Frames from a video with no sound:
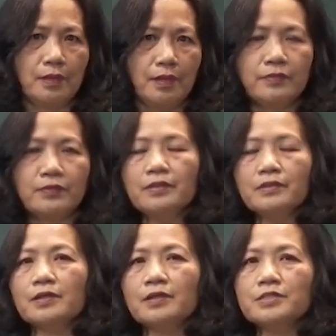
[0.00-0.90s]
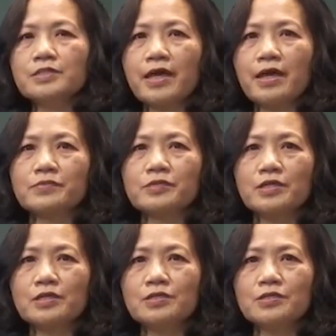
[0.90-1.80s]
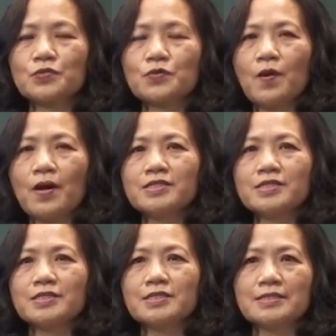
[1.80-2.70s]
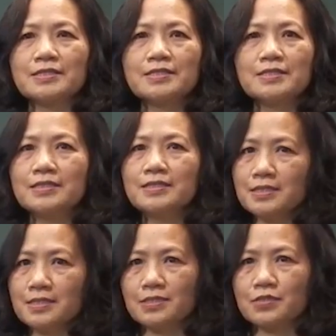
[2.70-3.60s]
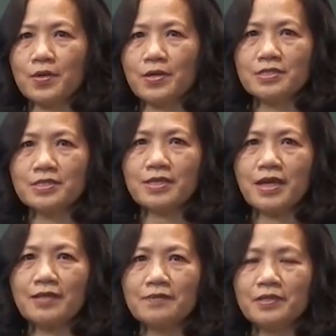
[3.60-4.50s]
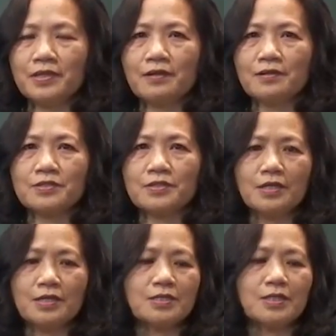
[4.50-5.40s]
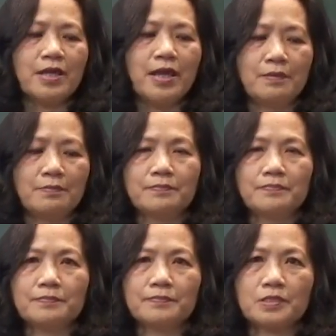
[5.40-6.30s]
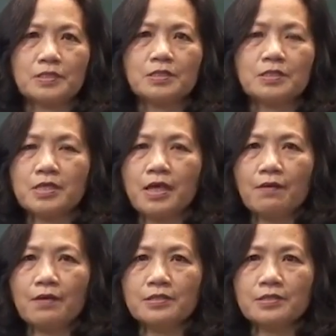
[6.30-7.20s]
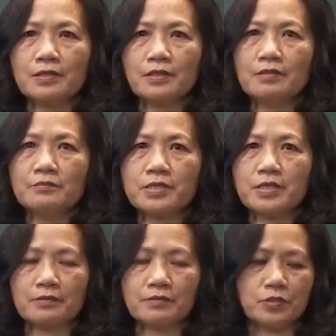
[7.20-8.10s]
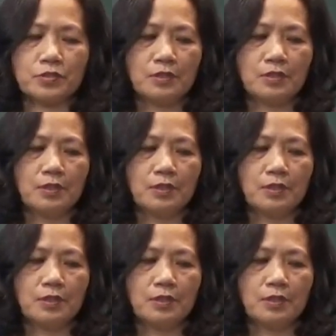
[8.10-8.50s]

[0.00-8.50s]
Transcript: I think the concept is quite easy to understand because the names tell us themselves,